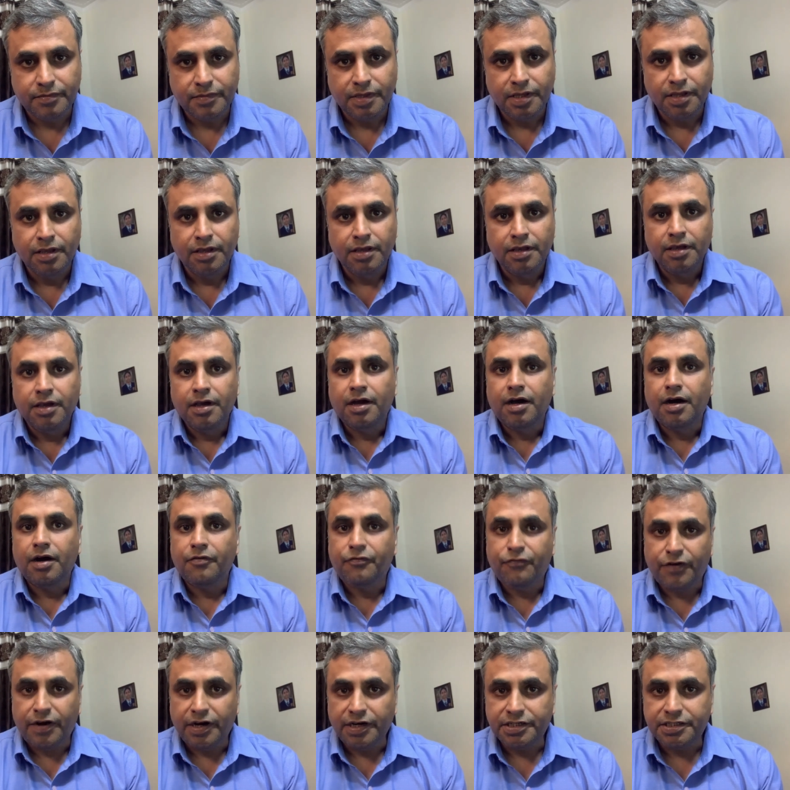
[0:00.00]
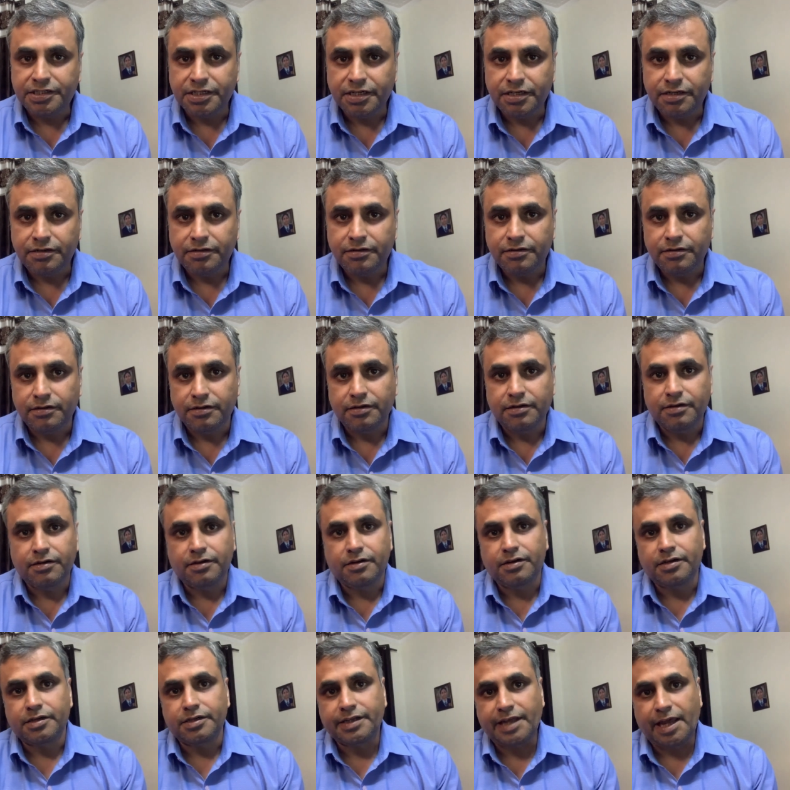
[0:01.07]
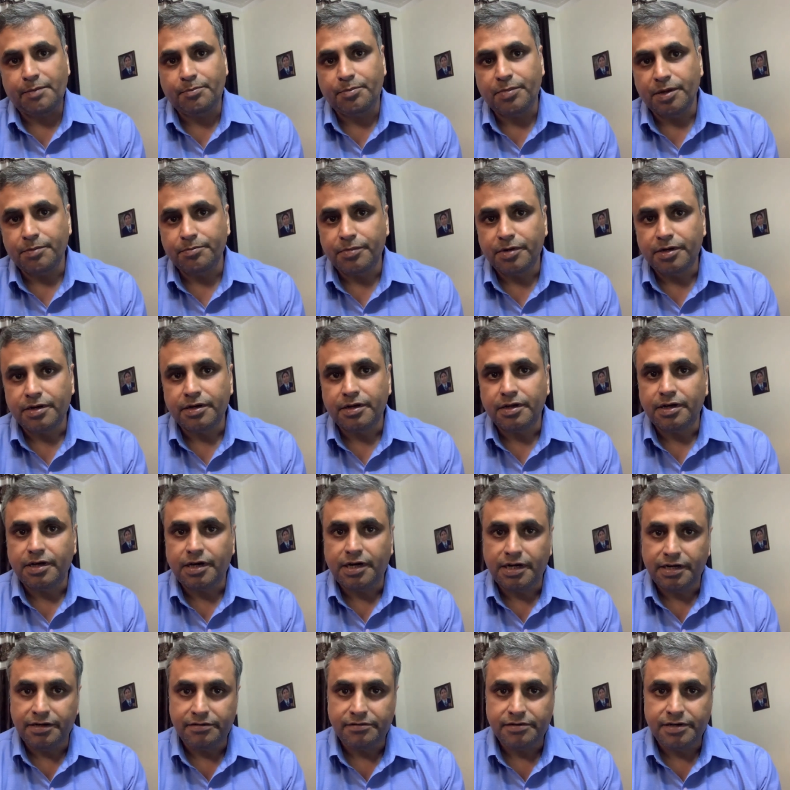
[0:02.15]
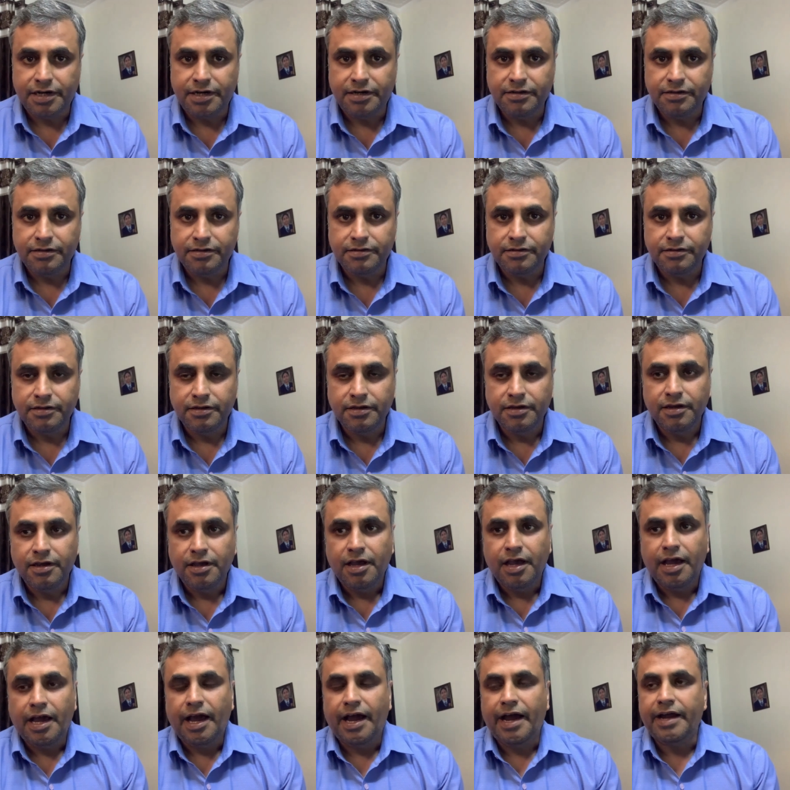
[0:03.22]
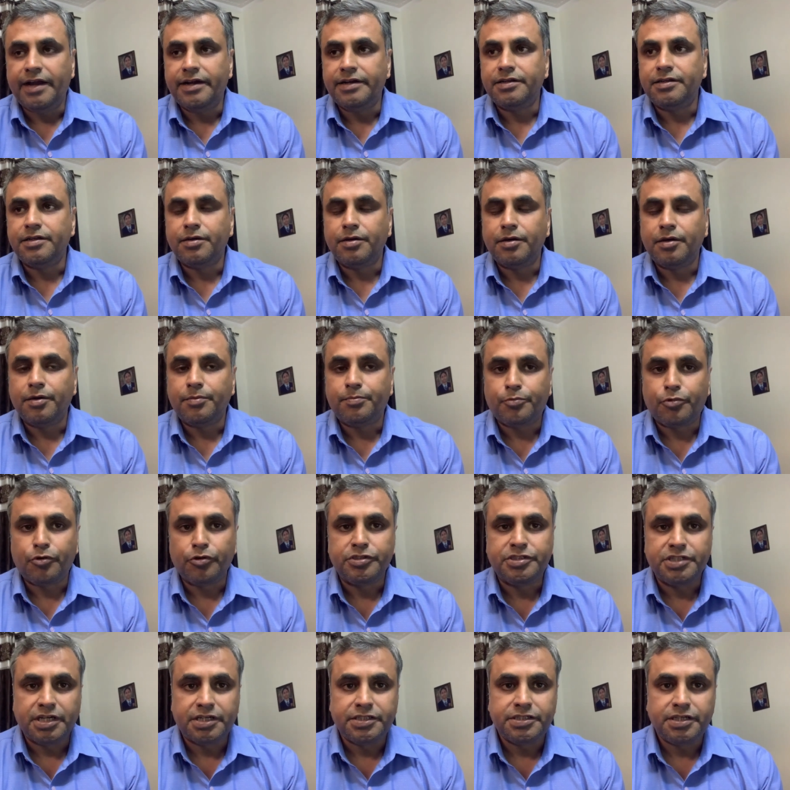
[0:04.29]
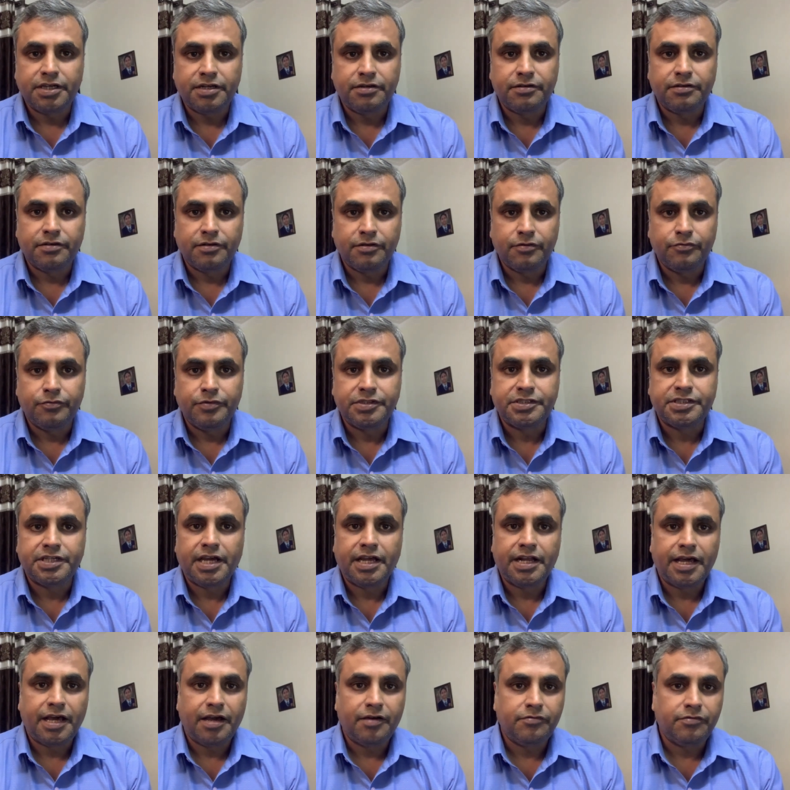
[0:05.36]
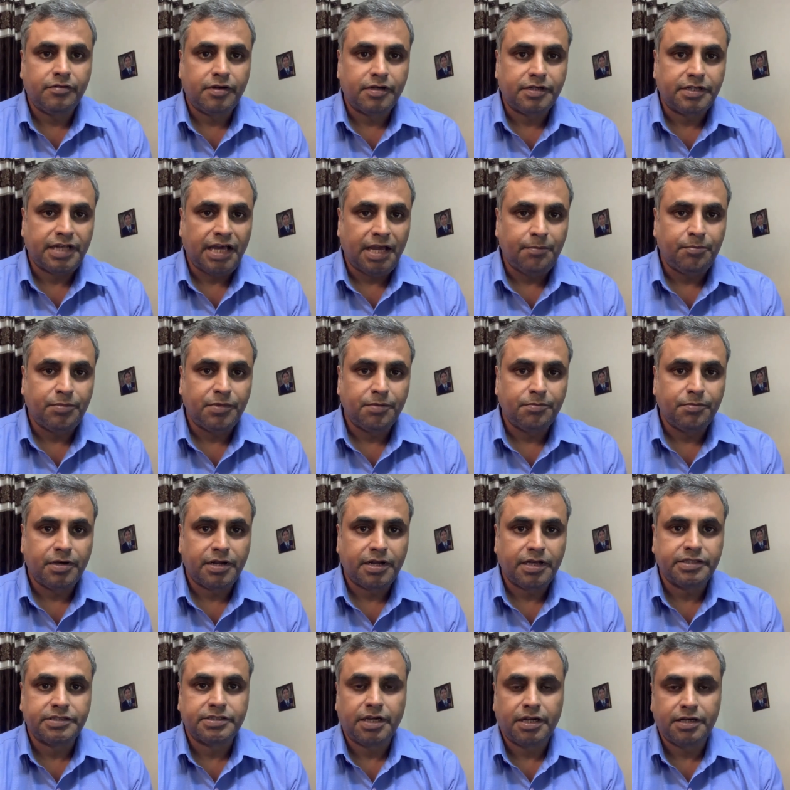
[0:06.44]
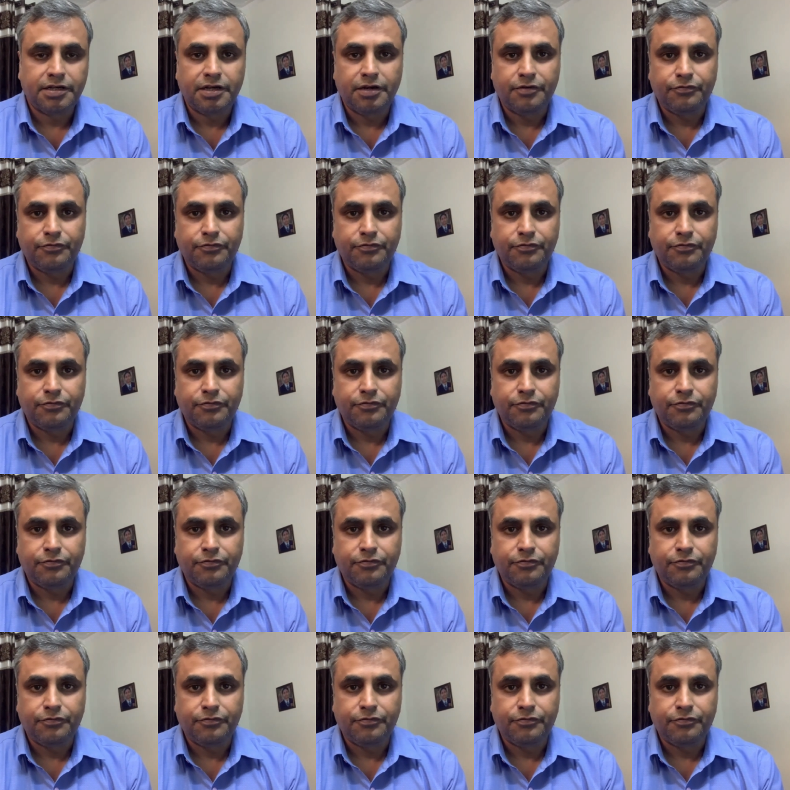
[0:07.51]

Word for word: a function type number 100, and projection which can have a type number as 104.